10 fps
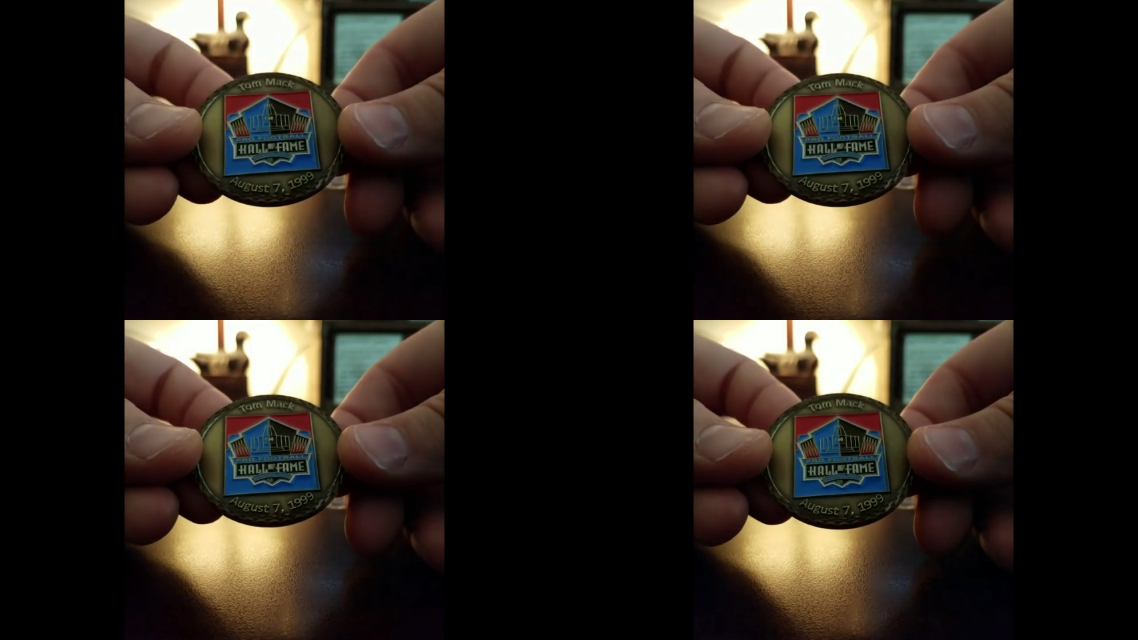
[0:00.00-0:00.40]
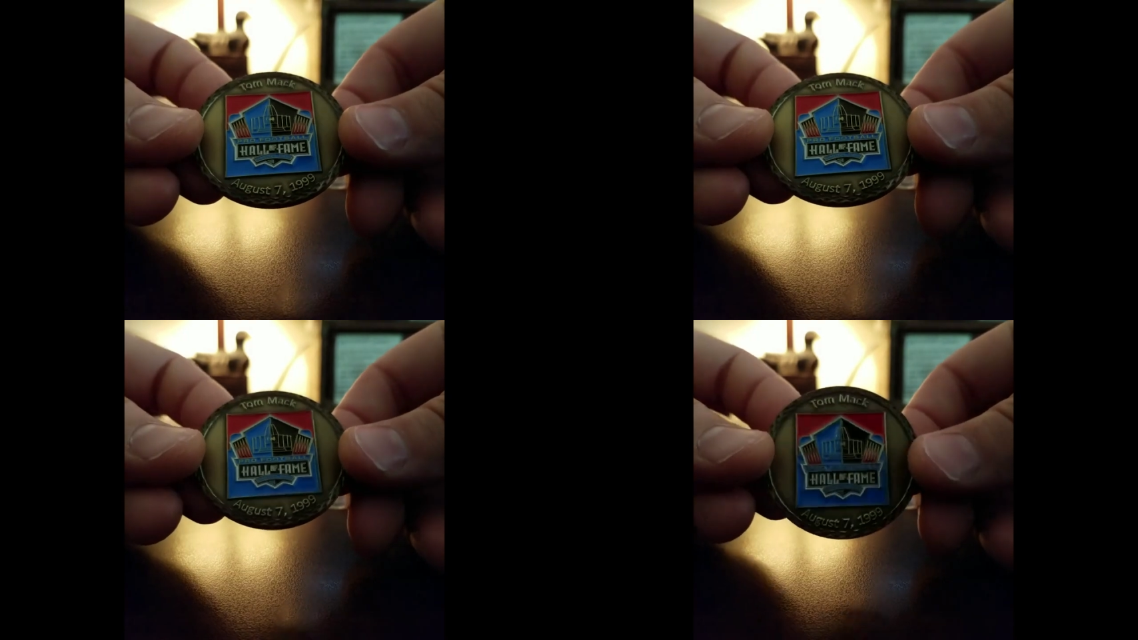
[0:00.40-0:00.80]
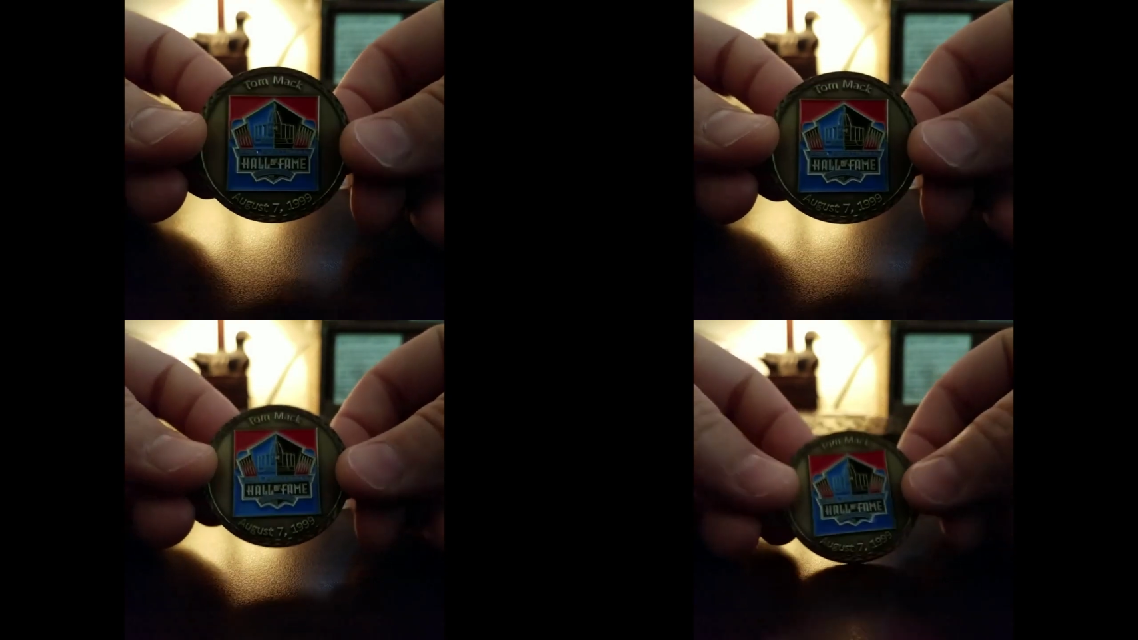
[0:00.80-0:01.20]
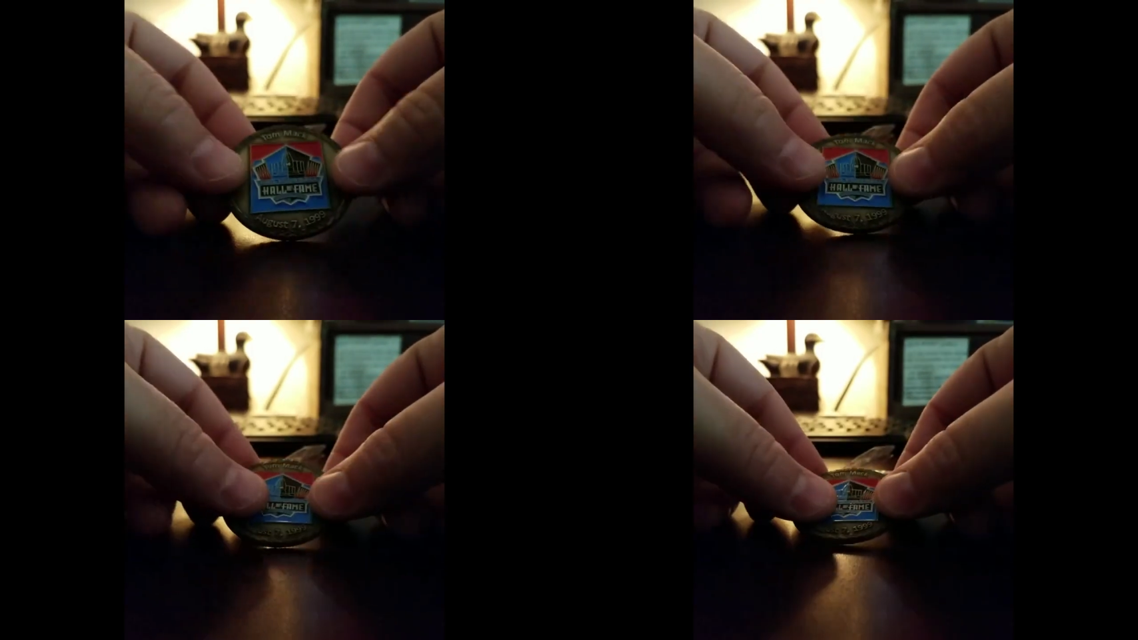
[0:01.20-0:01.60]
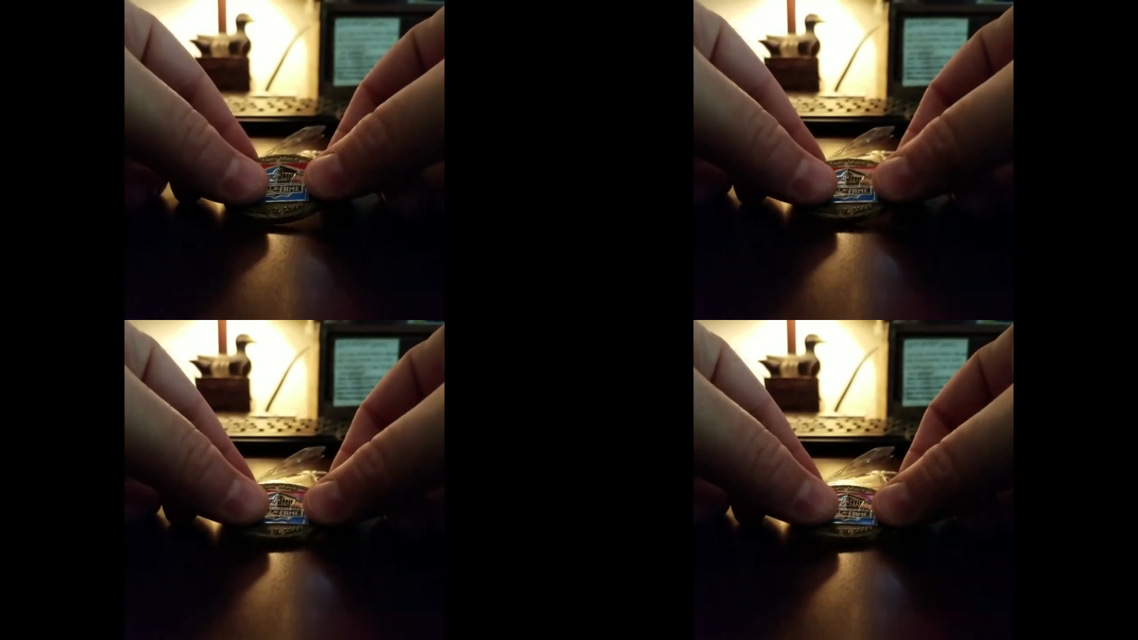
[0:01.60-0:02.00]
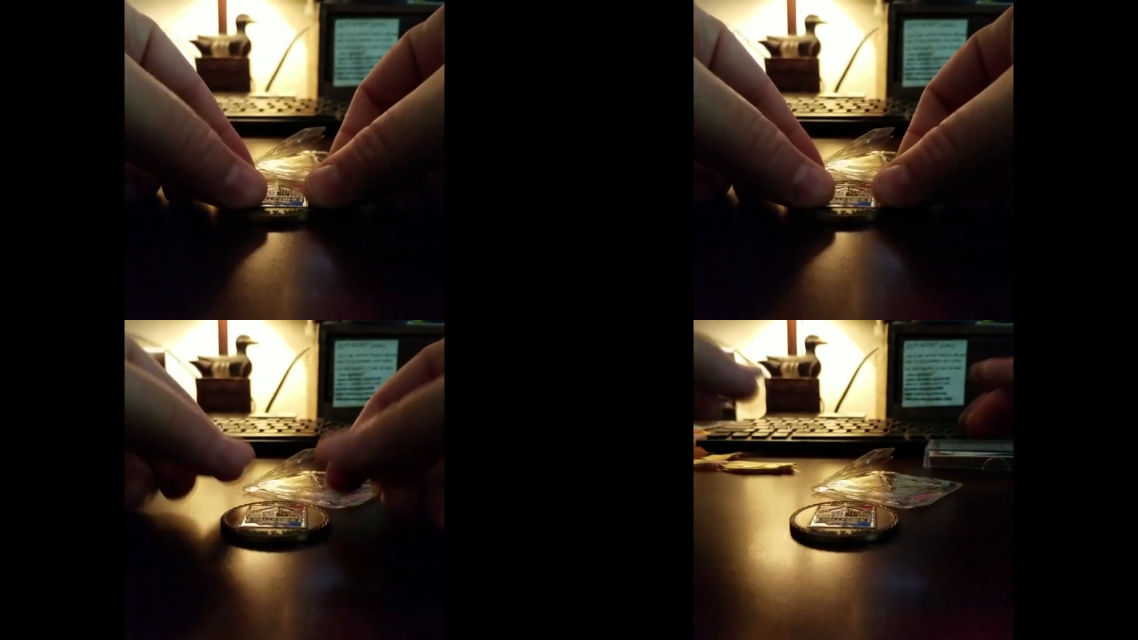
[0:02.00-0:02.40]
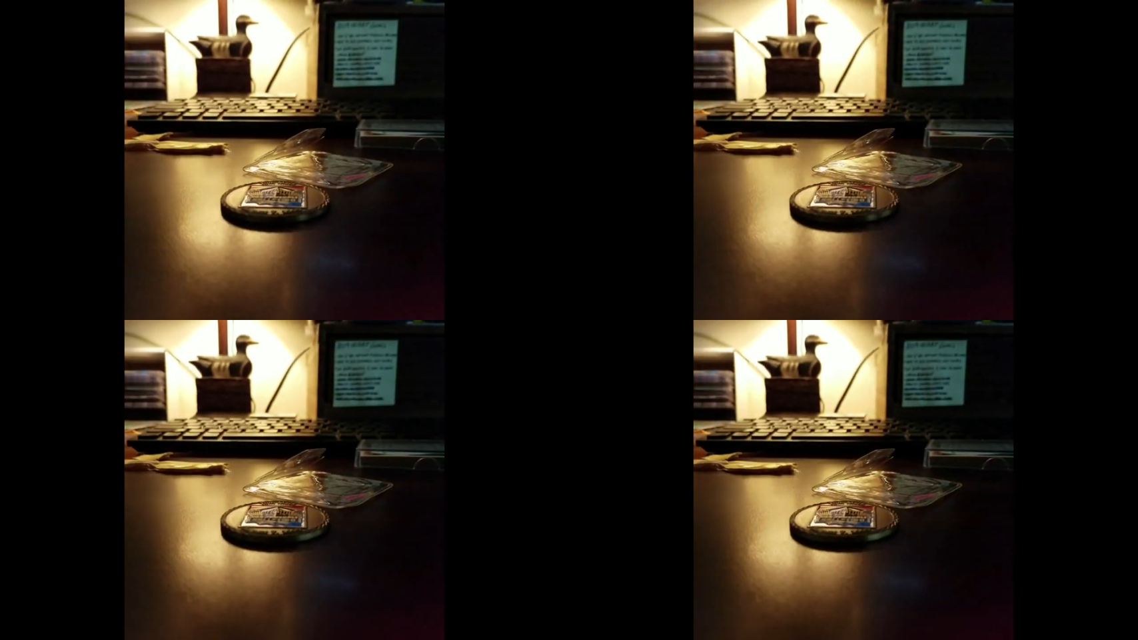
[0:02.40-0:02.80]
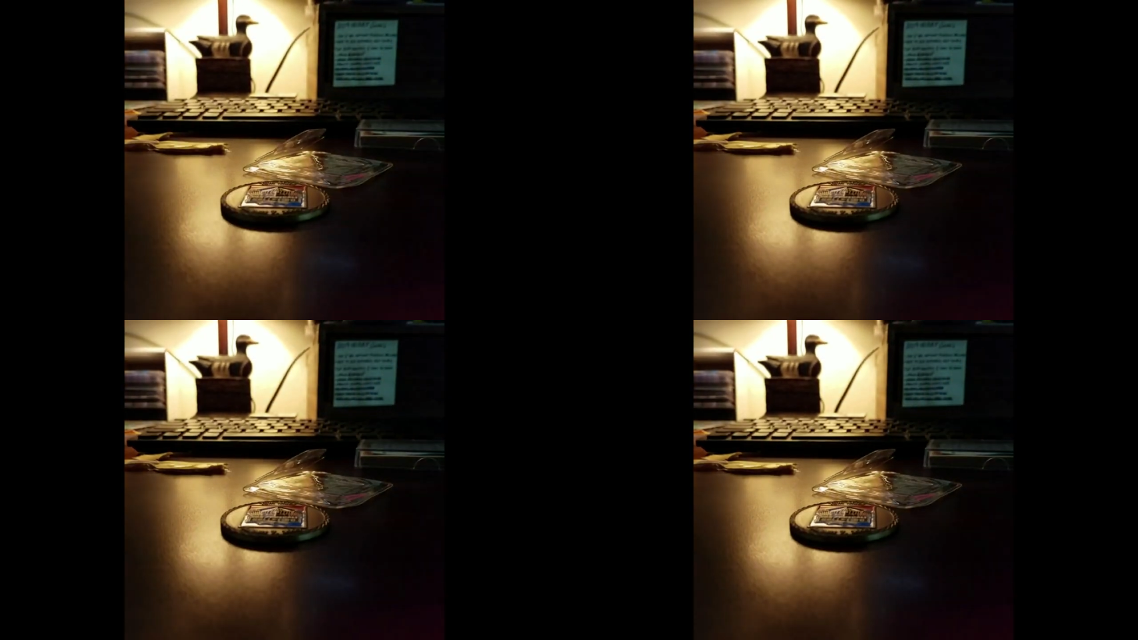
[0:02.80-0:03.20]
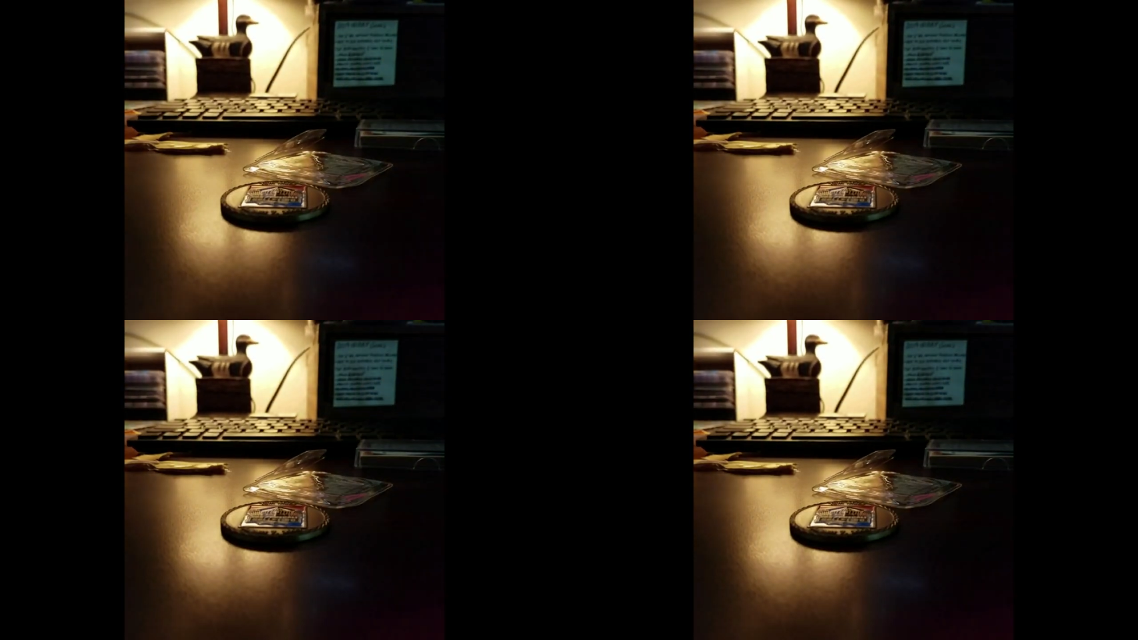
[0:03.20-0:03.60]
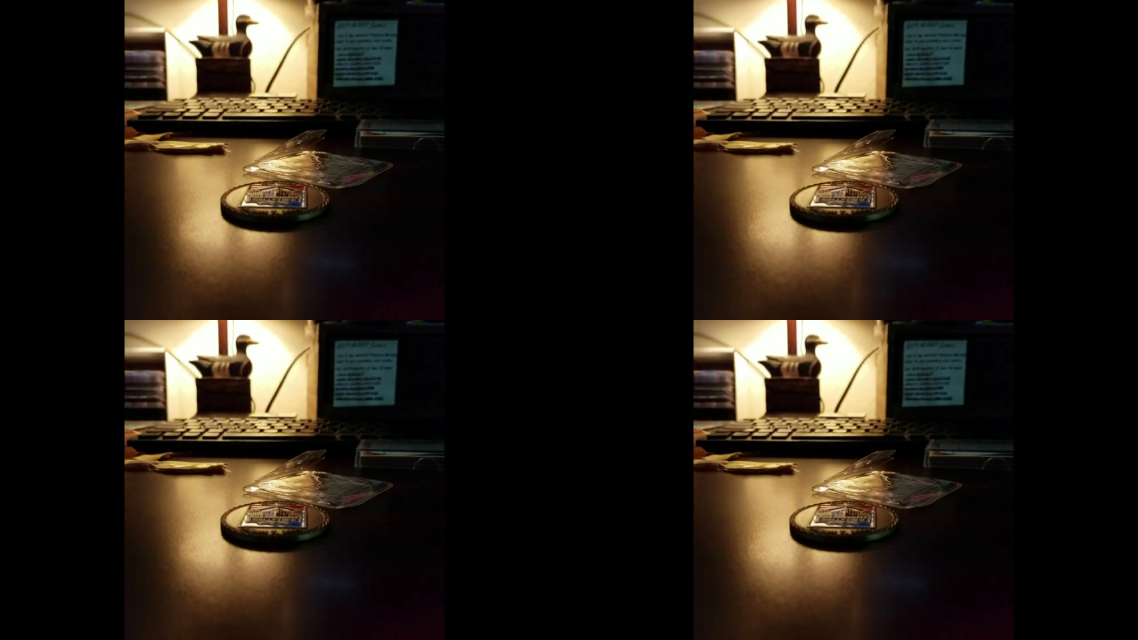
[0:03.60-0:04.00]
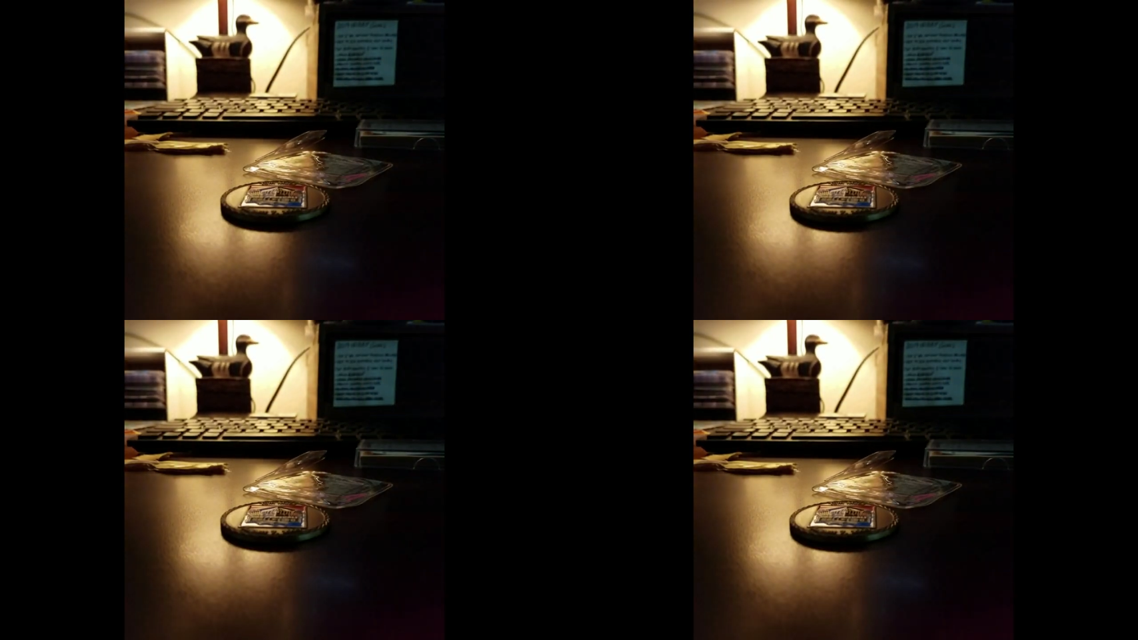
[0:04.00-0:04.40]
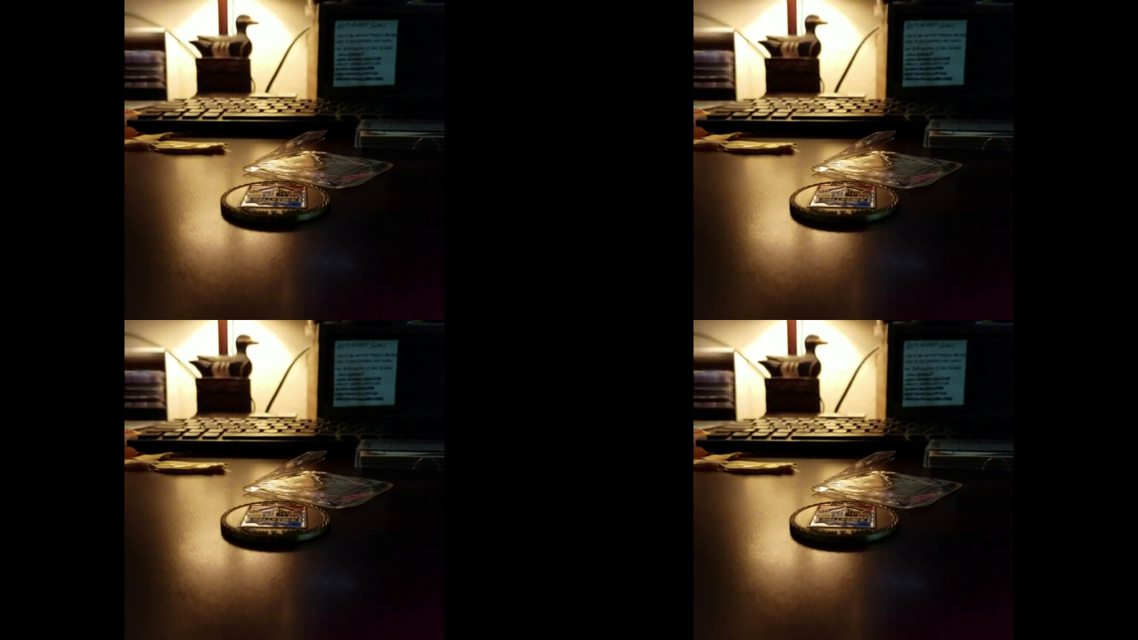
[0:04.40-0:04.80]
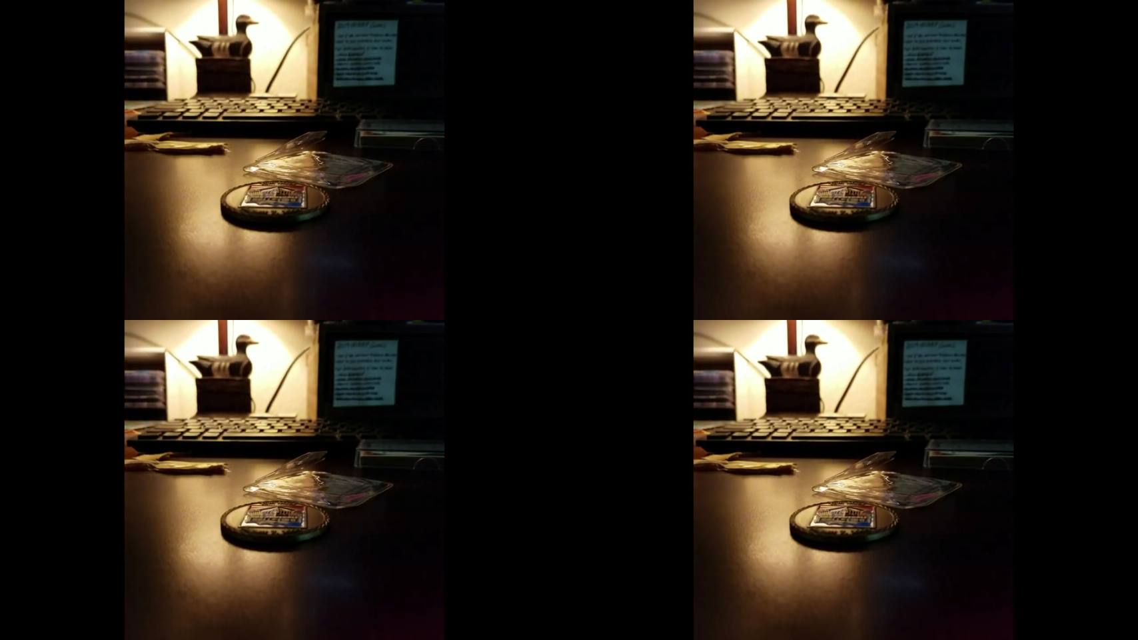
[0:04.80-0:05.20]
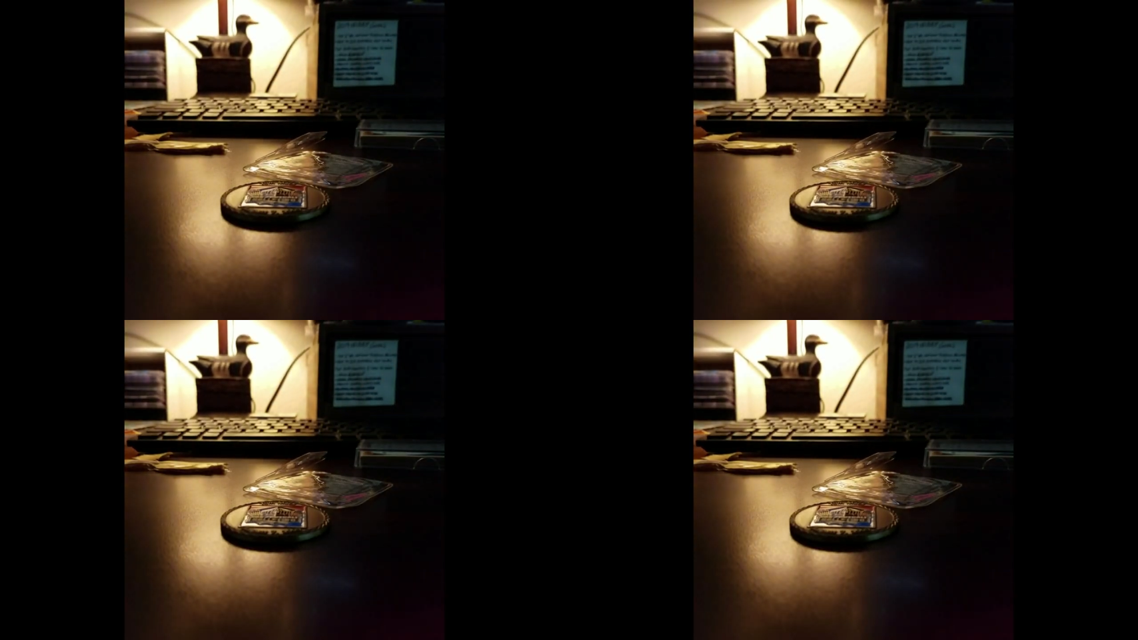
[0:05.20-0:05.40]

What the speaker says: No face is visible, so there are no lips to read.